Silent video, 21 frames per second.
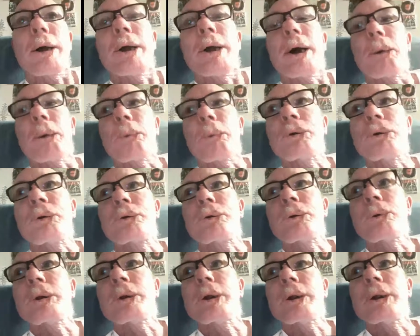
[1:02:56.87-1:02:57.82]
yeah, yeah,
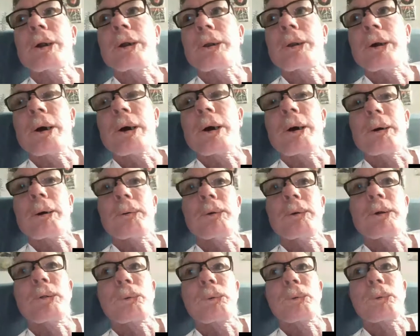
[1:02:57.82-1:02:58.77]
when you're doing it in
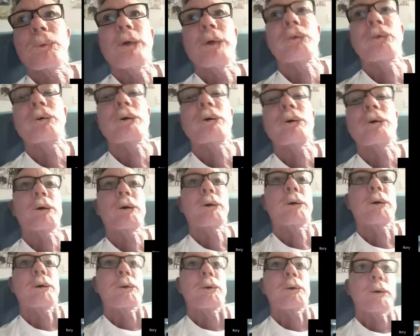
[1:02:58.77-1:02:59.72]
the rice
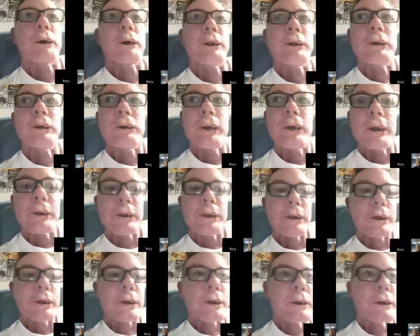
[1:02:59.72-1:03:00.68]
cooker or
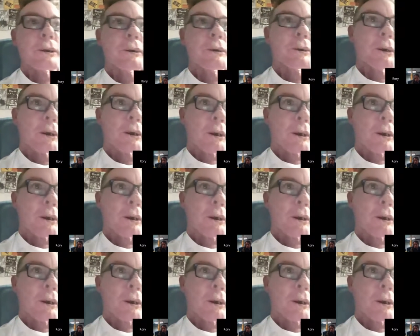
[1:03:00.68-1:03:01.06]
any heat,